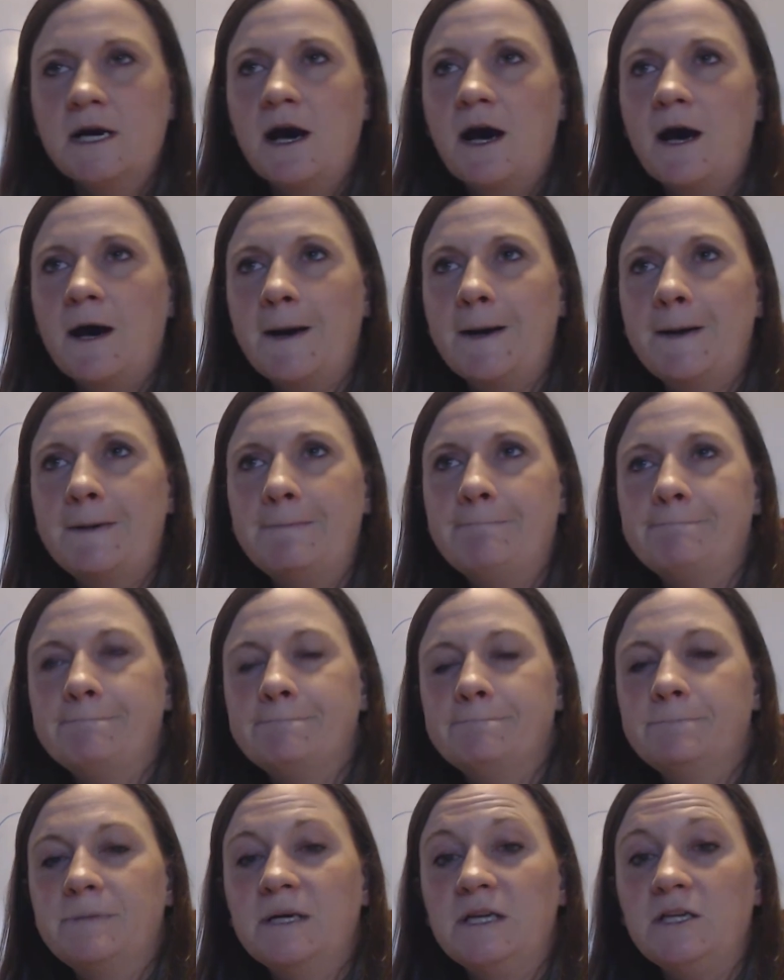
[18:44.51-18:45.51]

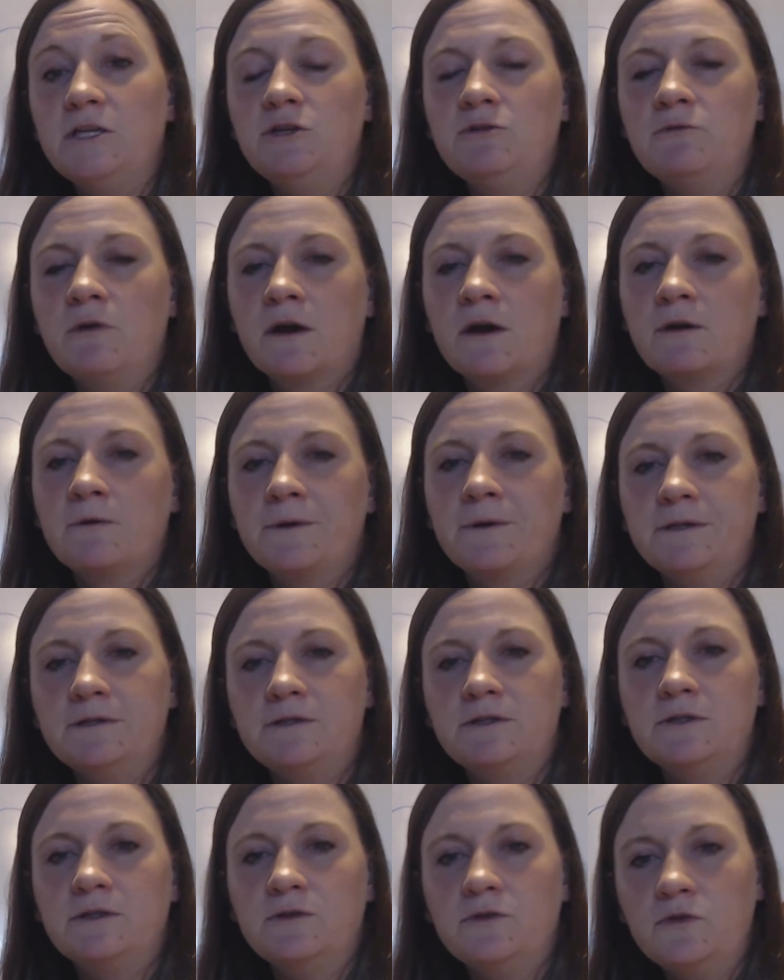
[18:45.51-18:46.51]
But you are going
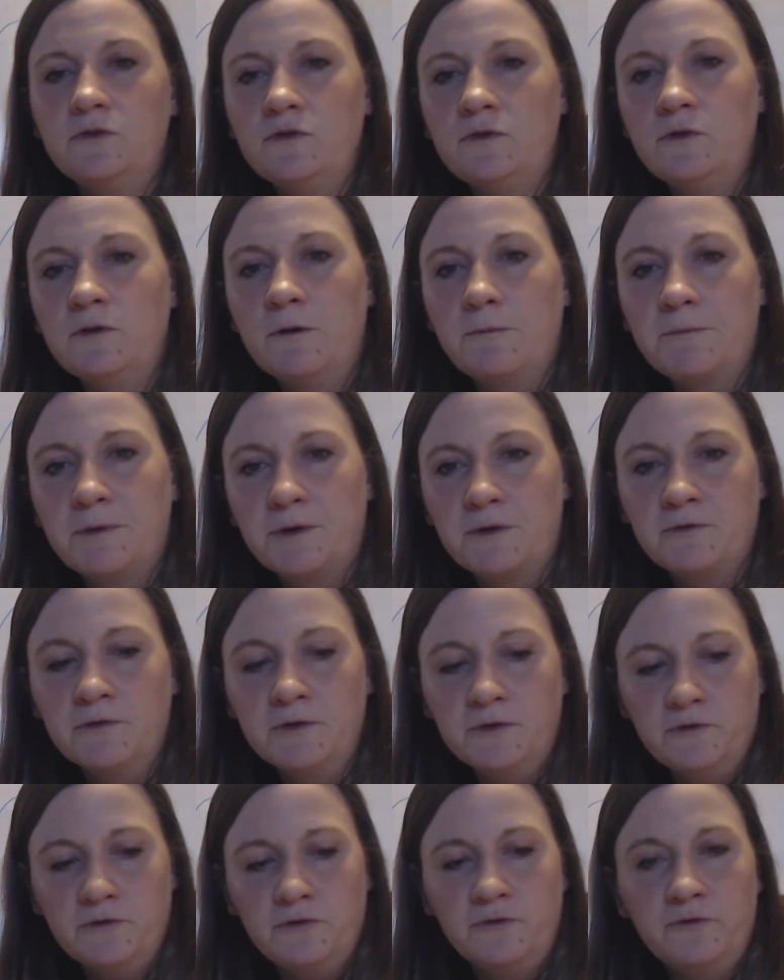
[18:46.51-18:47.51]
to
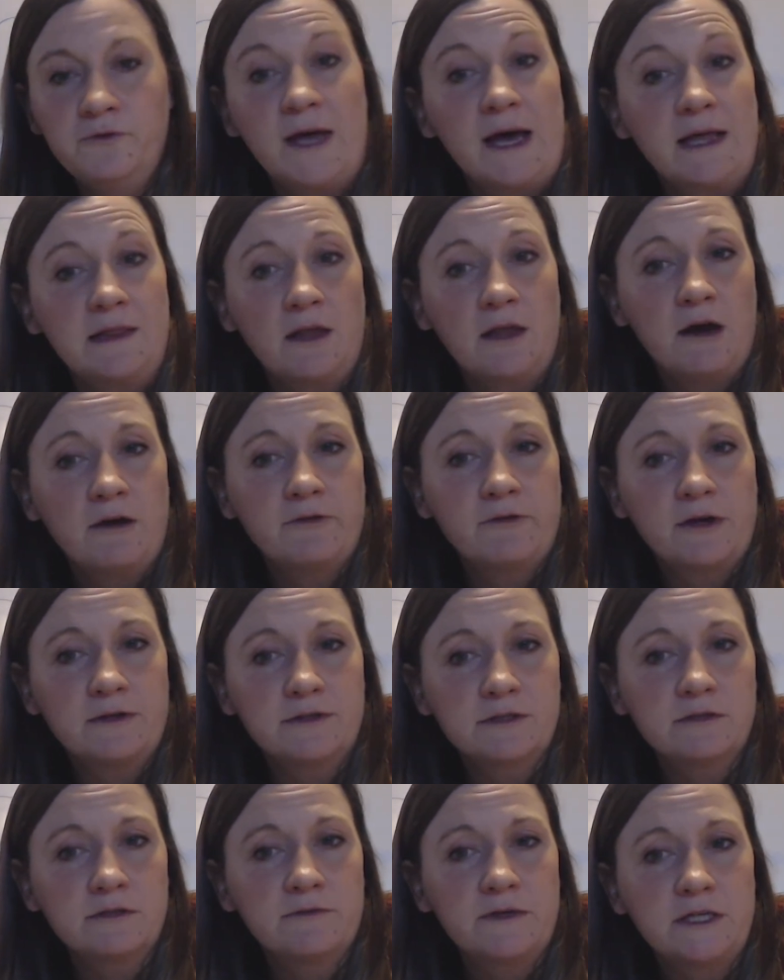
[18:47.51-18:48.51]
prove that law of
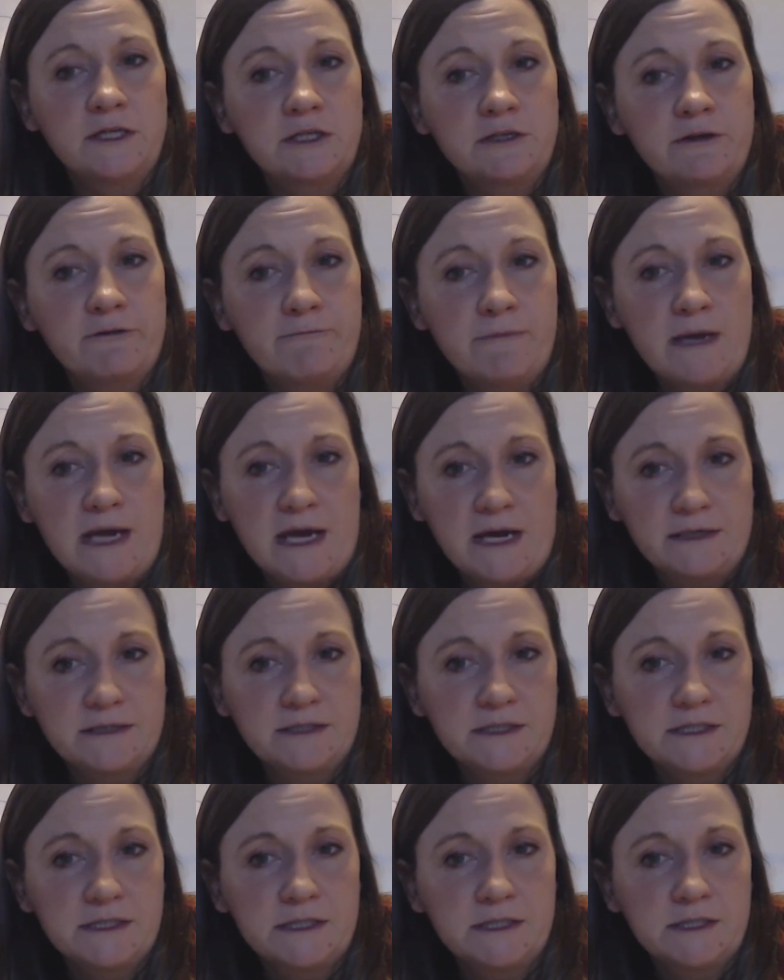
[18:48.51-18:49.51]
conservation of
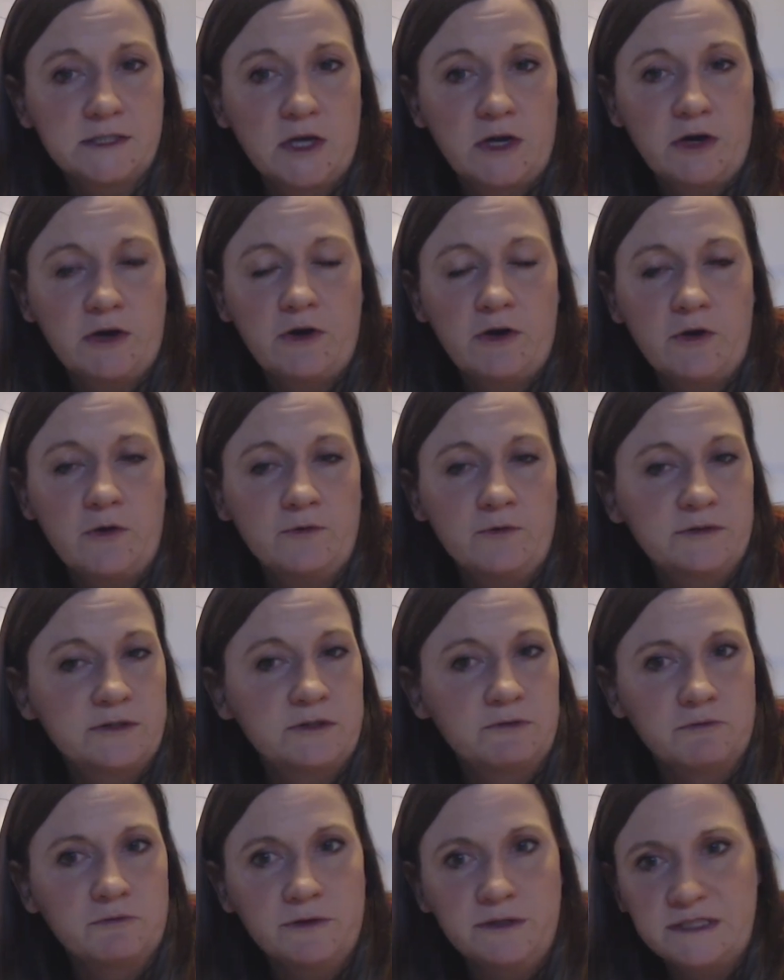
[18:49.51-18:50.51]
mass. So it's
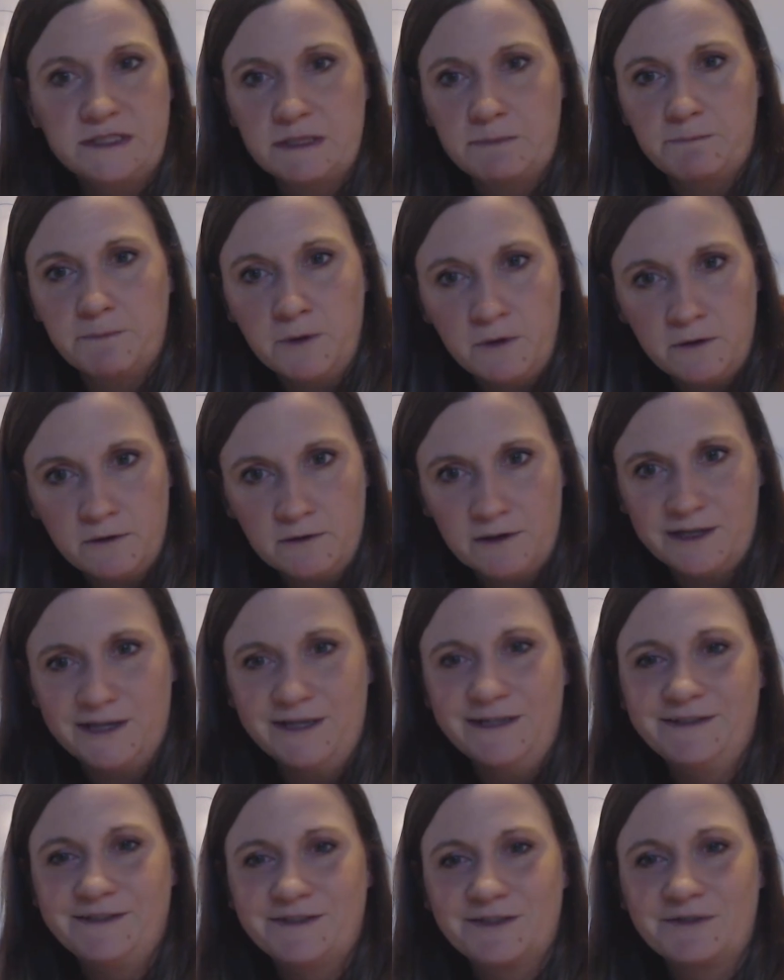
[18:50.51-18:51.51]
really simple
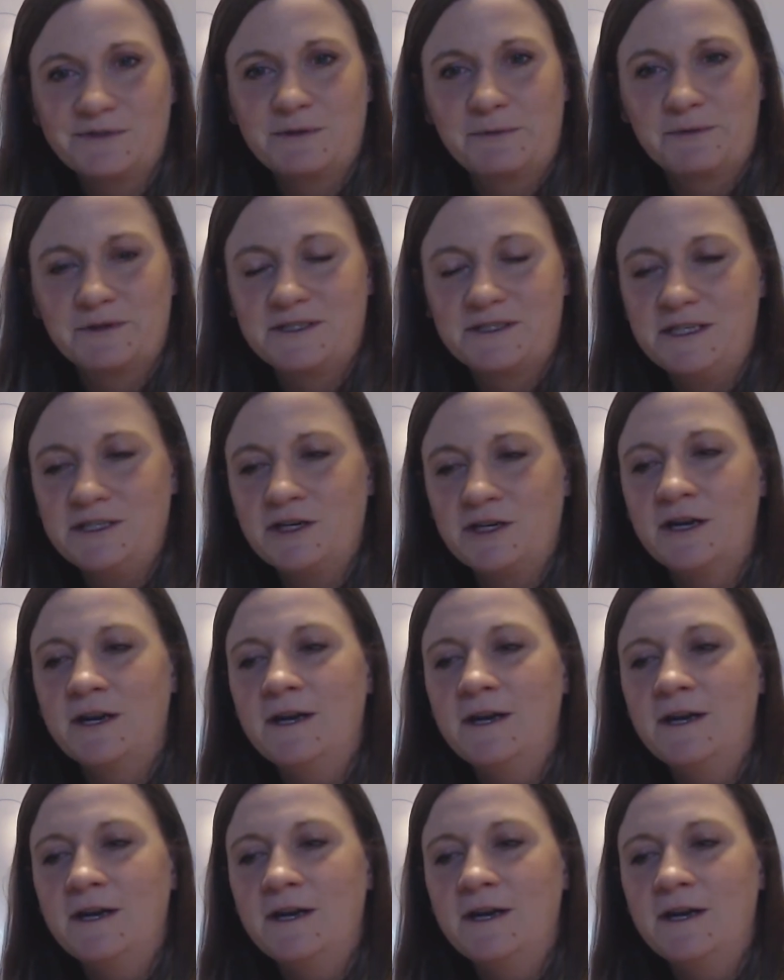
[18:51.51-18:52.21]
in terms of procedure.